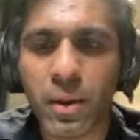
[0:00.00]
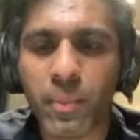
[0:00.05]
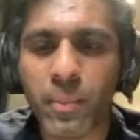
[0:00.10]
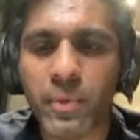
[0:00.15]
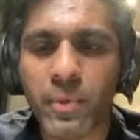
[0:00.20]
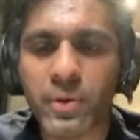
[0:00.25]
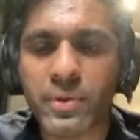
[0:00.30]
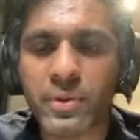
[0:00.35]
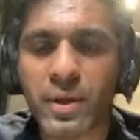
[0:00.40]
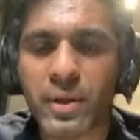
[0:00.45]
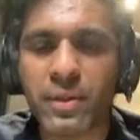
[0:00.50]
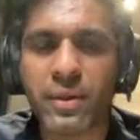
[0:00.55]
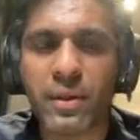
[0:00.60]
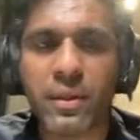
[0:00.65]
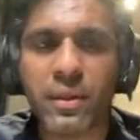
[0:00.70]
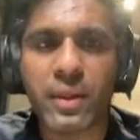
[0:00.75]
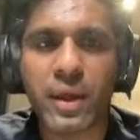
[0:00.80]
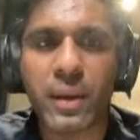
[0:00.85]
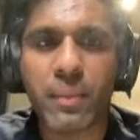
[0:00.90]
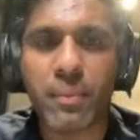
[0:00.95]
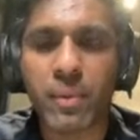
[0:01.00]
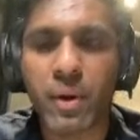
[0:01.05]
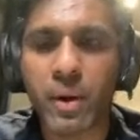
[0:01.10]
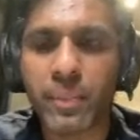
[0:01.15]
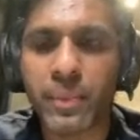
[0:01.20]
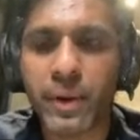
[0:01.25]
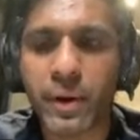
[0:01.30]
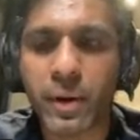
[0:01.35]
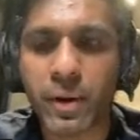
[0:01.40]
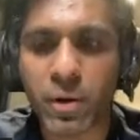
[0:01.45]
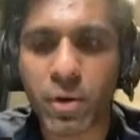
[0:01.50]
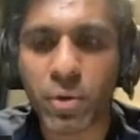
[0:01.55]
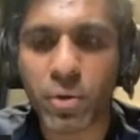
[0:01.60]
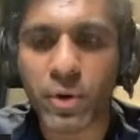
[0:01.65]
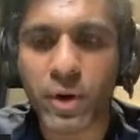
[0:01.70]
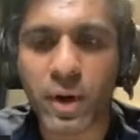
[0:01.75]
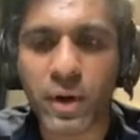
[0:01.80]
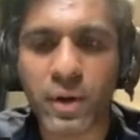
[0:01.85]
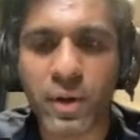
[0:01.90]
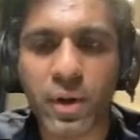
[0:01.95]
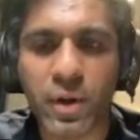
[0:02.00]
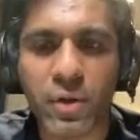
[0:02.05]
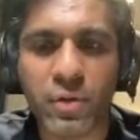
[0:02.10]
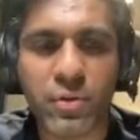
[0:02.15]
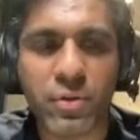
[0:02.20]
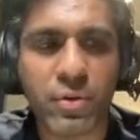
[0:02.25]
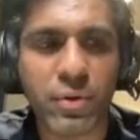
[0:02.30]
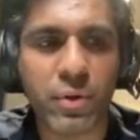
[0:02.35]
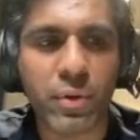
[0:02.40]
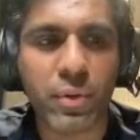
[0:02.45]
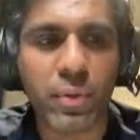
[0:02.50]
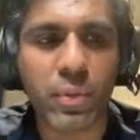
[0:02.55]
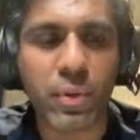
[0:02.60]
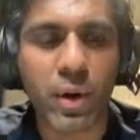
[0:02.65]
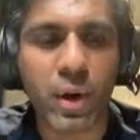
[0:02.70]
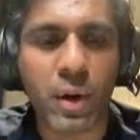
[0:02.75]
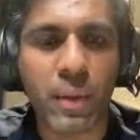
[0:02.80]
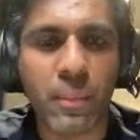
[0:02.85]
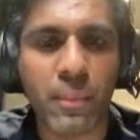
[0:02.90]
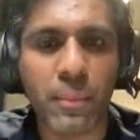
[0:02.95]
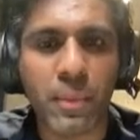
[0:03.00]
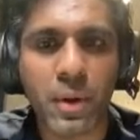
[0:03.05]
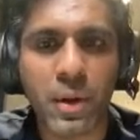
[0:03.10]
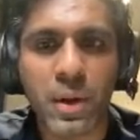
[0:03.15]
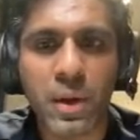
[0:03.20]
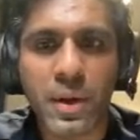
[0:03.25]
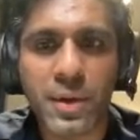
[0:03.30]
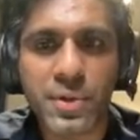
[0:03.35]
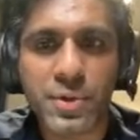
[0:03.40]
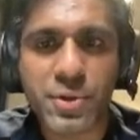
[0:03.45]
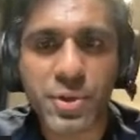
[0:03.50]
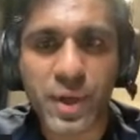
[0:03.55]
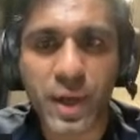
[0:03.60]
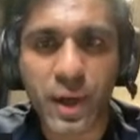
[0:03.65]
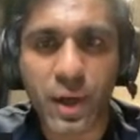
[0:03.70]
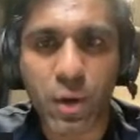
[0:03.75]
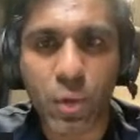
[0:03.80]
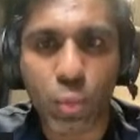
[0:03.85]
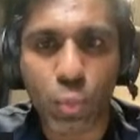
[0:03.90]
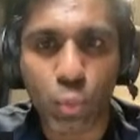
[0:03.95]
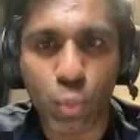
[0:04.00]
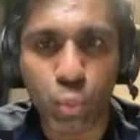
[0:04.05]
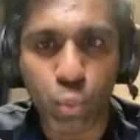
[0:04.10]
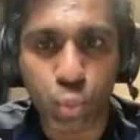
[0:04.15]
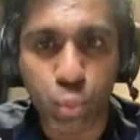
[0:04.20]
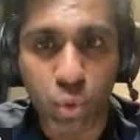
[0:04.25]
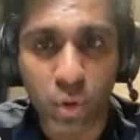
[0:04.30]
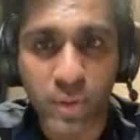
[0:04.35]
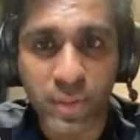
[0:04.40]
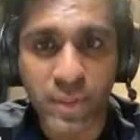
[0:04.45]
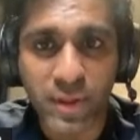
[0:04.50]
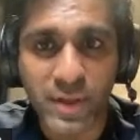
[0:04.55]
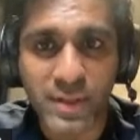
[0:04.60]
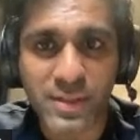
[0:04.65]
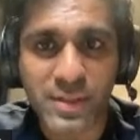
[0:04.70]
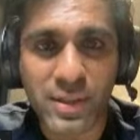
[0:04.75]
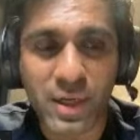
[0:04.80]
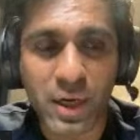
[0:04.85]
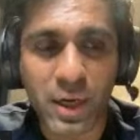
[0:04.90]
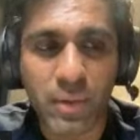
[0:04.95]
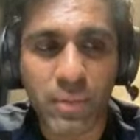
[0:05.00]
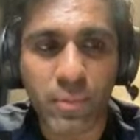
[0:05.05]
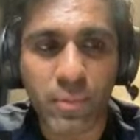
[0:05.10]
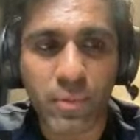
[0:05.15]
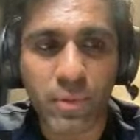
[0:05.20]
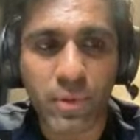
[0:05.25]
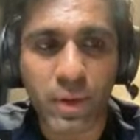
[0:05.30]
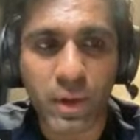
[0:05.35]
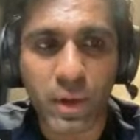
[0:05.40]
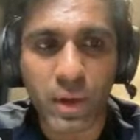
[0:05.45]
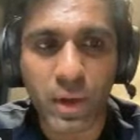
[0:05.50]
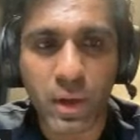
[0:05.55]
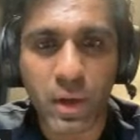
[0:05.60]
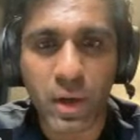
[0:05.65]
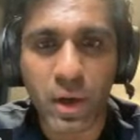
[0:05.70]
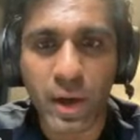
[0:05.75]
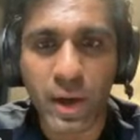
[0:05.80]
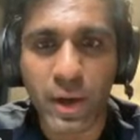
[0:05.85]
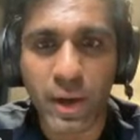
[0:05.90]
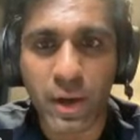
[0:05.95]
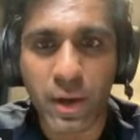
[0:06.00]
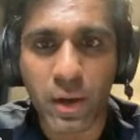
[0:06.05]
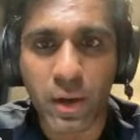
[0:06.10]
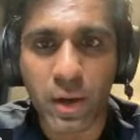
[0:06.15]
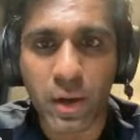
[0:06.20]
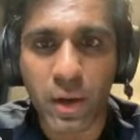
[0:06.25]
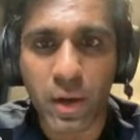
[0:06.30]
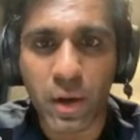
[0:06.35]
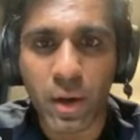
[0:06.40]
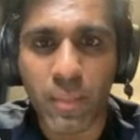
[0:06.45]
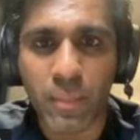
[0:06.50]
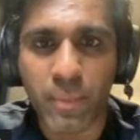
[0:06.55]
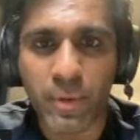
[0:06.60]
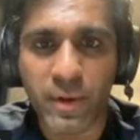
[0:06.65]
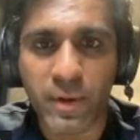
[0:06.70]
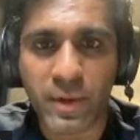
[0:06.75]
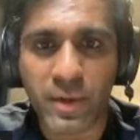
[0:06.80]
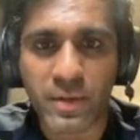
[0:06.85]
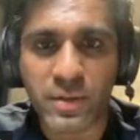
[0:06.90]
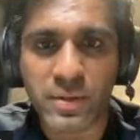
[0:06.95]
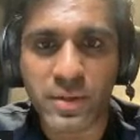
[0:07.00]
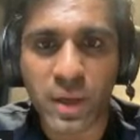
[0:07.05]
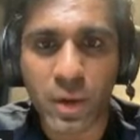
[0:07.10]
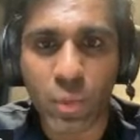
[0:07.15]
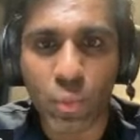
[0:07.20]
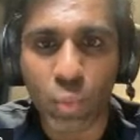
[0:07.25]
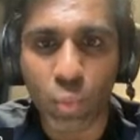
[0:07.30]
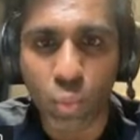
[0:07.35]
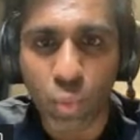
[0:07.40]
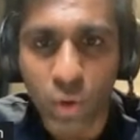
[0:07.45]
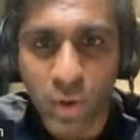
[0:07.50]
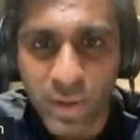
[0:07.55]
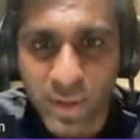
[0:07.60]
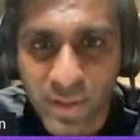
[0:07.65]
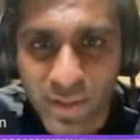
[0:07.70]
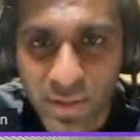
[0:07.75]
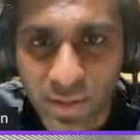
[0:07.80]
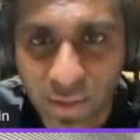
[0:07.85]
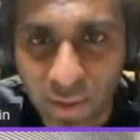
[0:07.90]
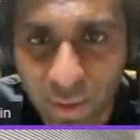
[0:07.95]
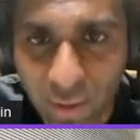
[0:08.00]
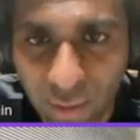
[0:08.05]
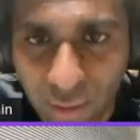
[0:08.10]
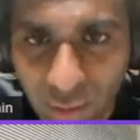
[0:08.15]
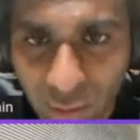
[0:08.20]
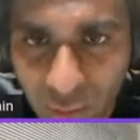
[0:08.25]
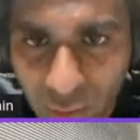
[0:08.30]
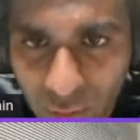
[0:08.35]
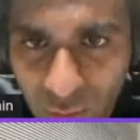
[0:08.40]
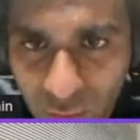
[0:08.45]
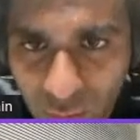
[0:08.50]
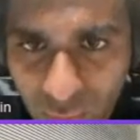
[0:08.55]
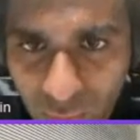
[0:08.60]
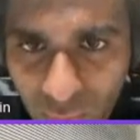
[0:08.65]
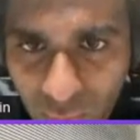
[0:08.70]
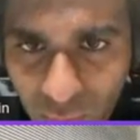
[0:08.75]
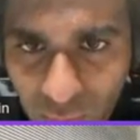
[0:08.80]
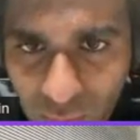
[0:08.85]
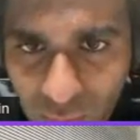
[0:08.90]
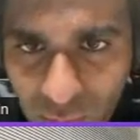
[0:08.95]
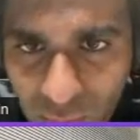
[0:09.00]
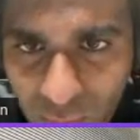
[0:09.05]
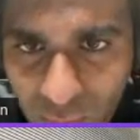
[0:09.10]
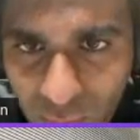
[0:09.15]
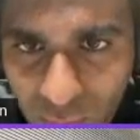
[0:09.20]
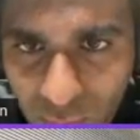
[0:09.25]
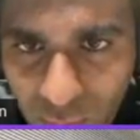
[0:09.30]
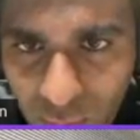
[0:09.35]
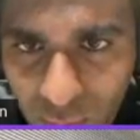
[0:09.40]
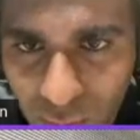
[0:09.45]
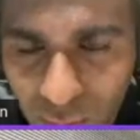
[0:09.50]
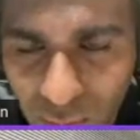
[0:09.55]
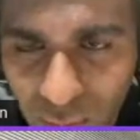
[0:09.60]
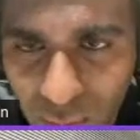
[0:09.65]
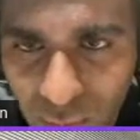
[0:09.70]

numbers, I think they might be a good idea to check what this time the line number is and what is there. Until realized